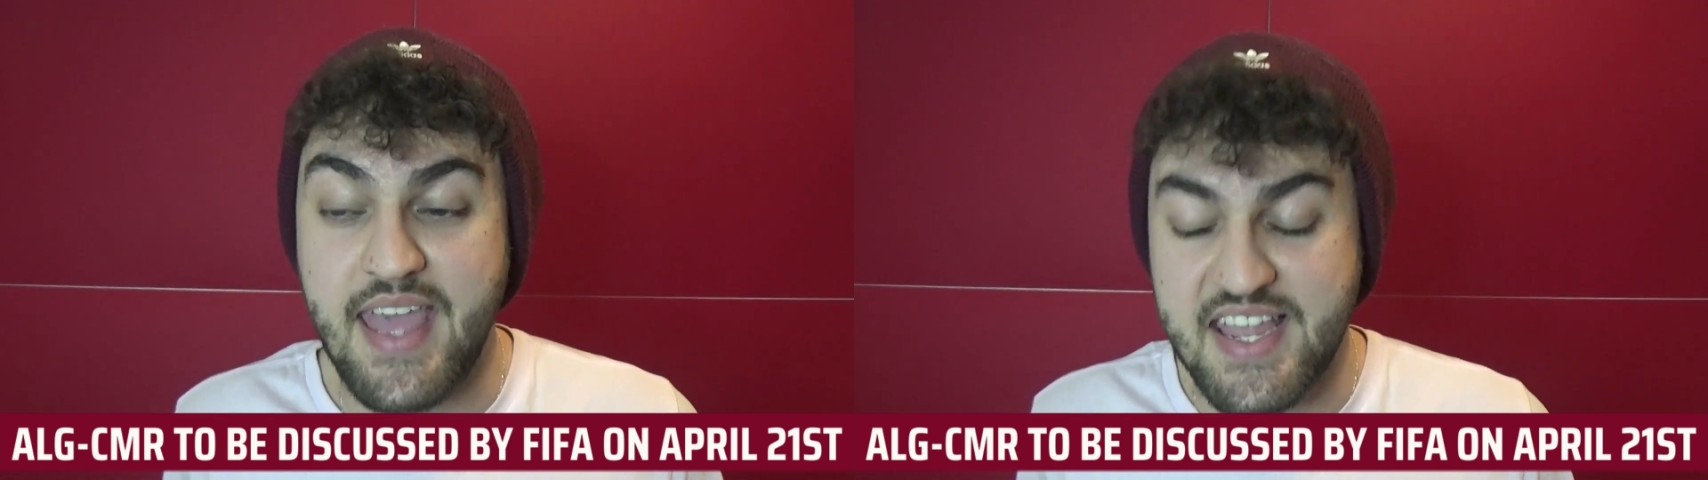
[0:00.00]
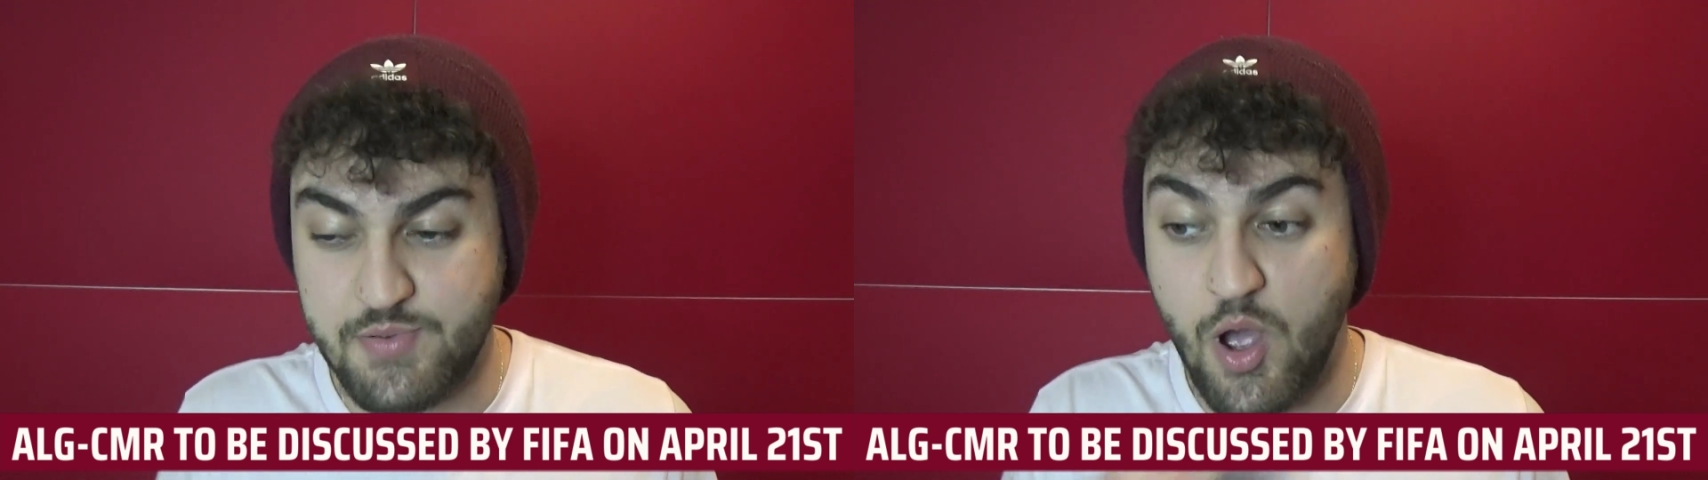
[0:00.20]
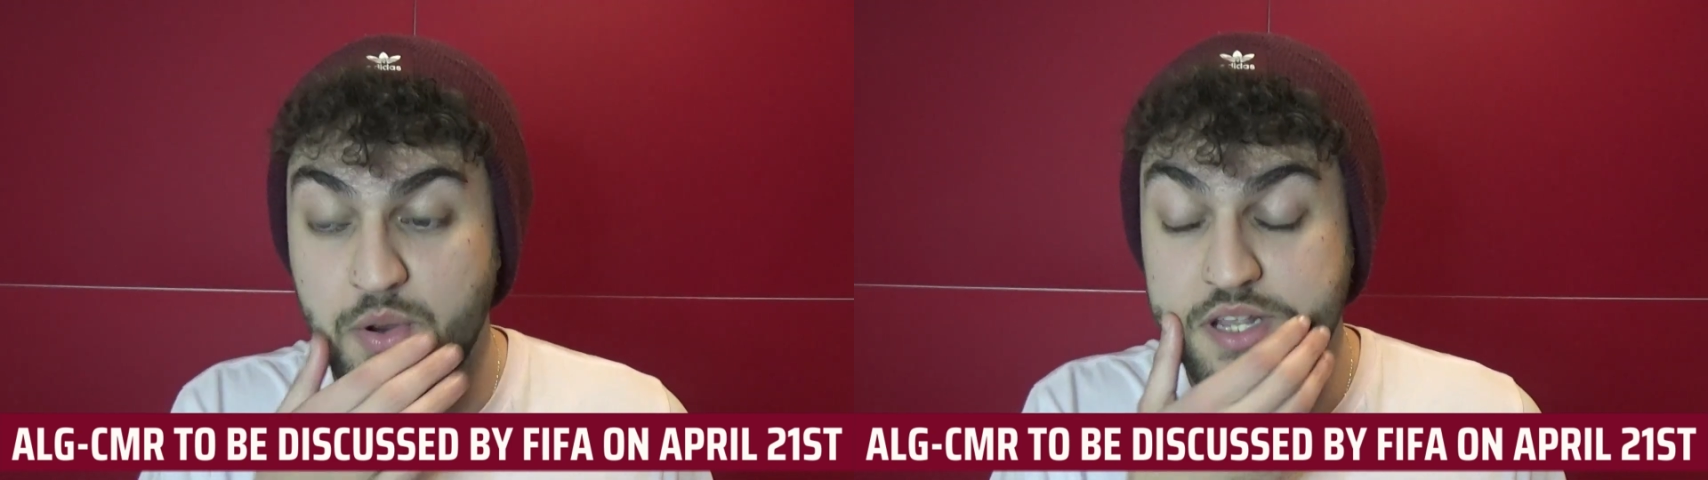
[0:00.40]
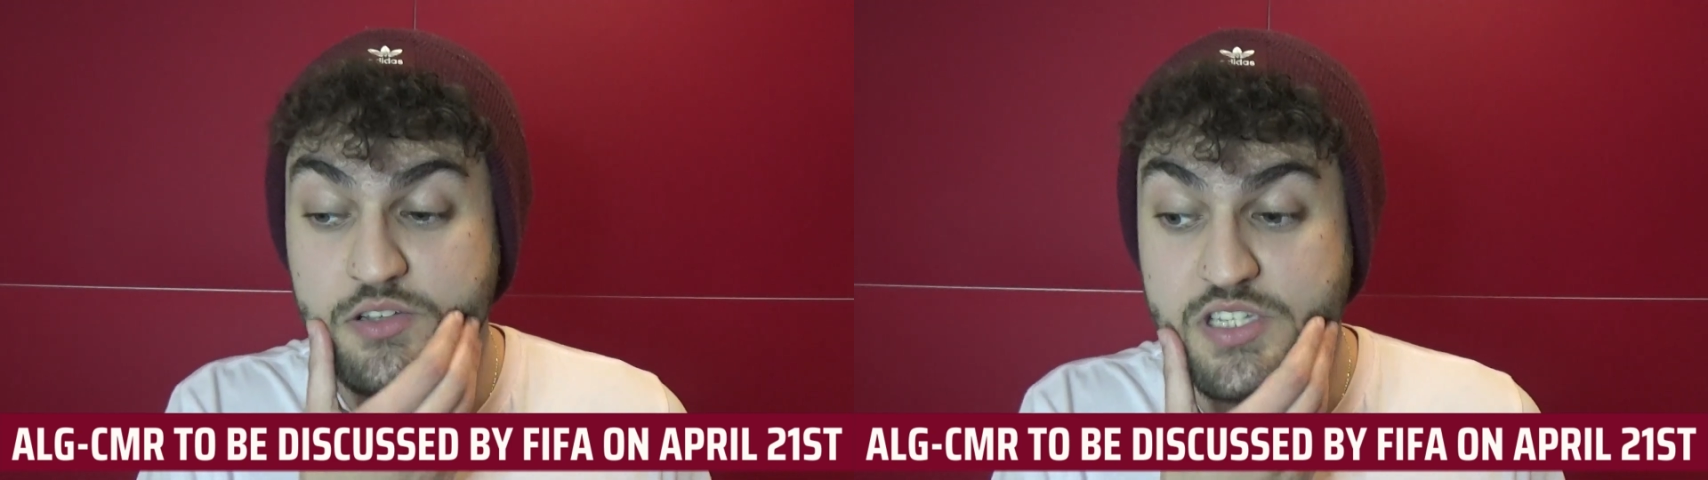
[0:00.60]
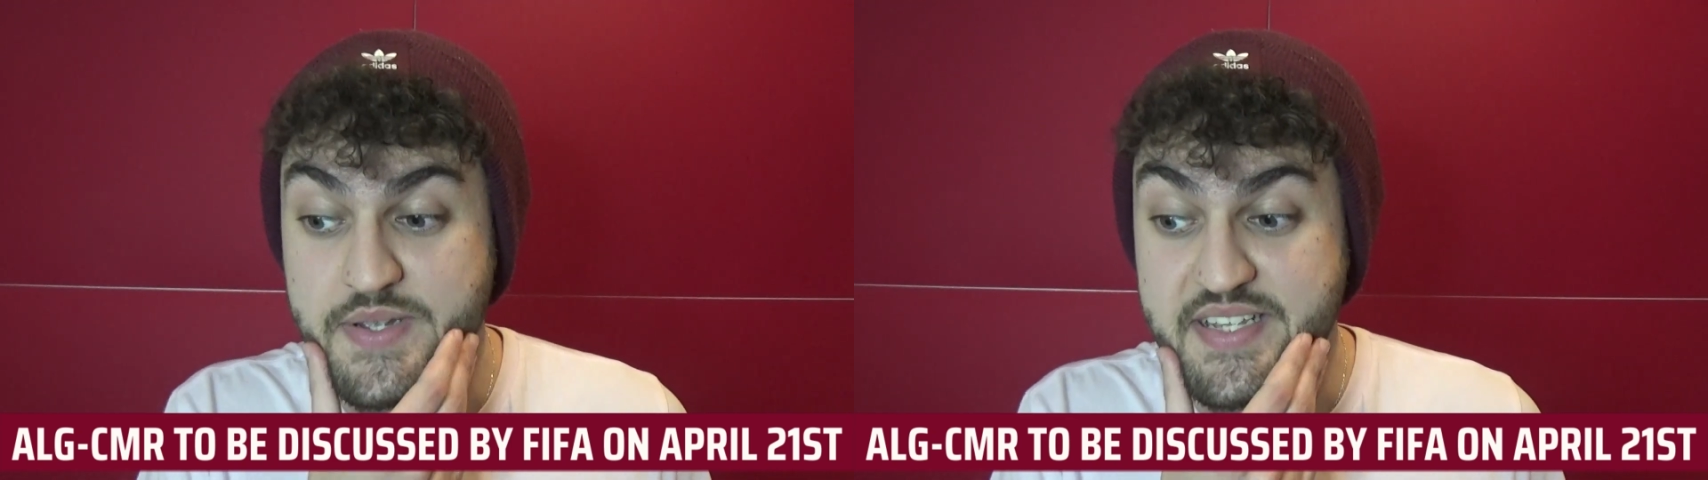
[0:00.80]
Yes, we're holding
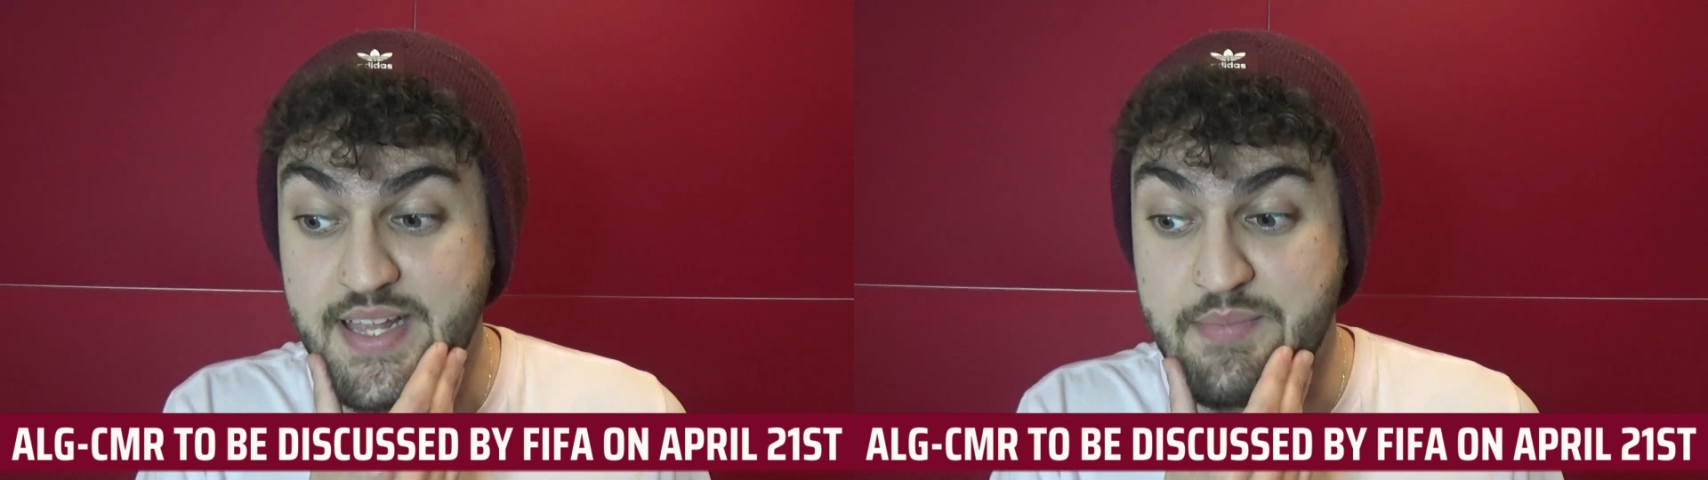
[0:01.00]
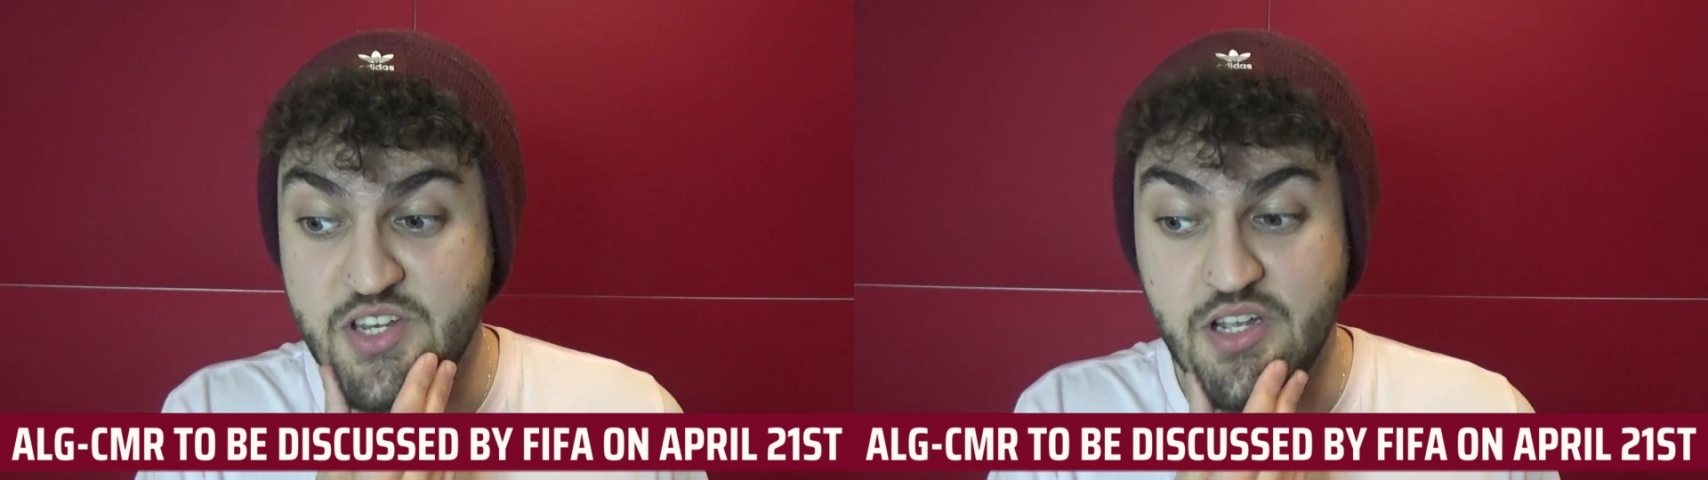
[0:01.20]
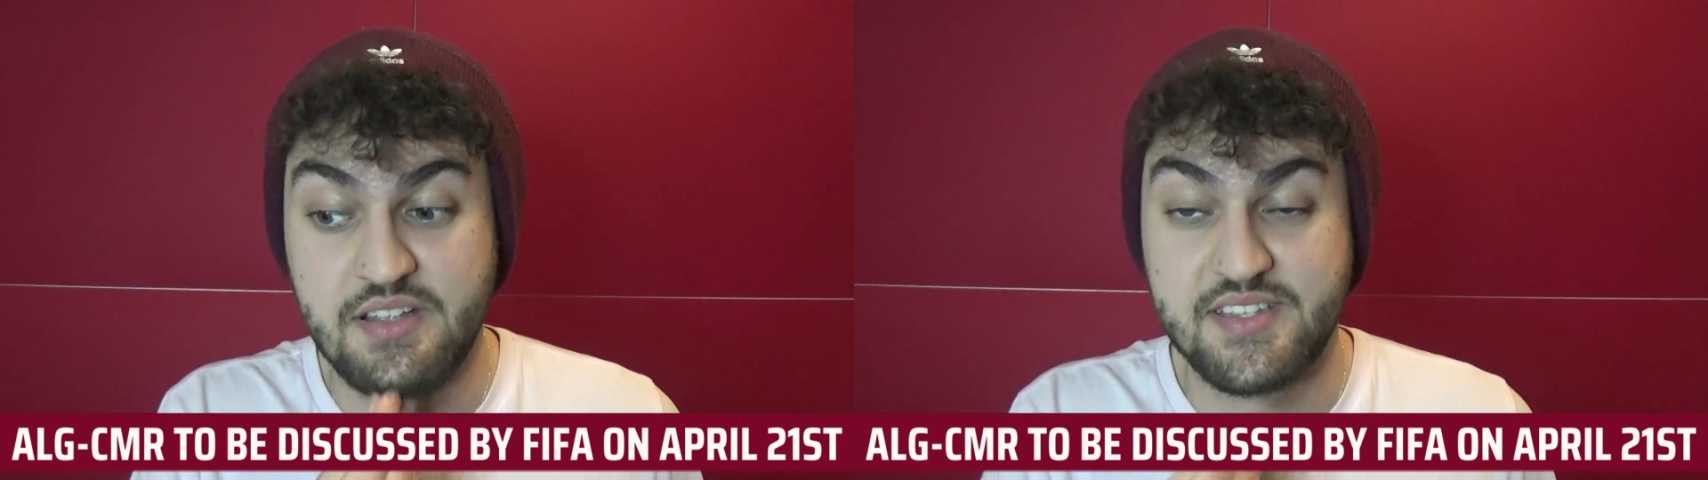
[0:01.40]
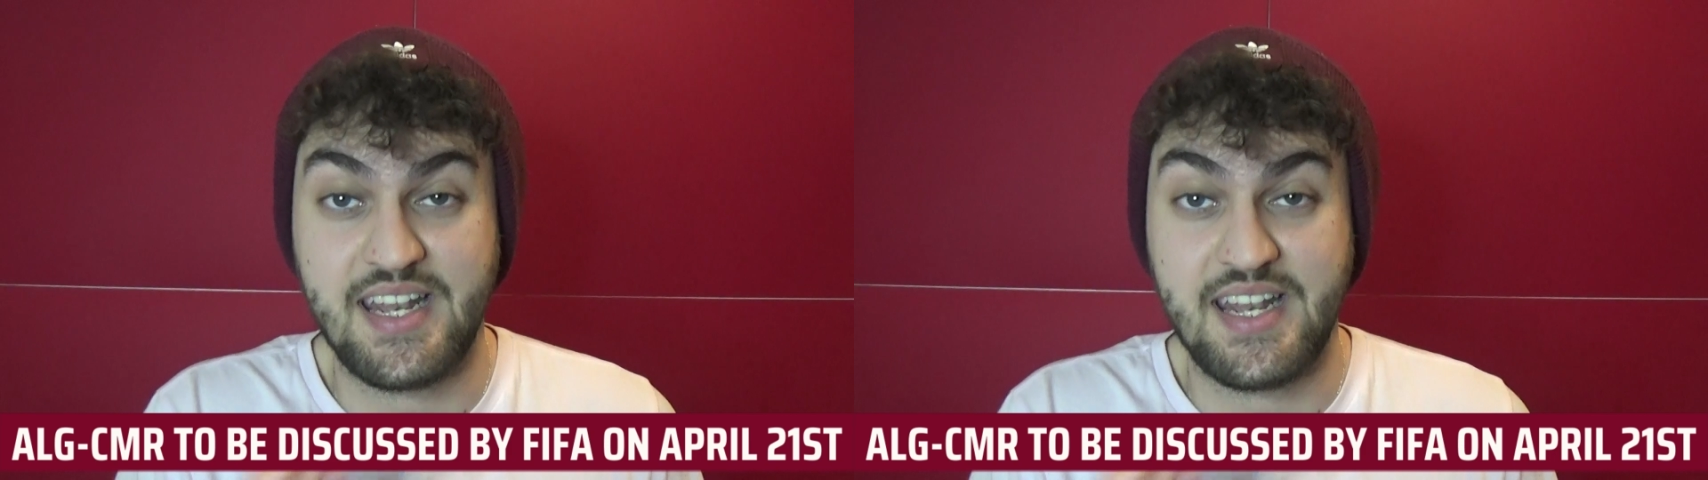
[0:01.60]
on to a slim chance,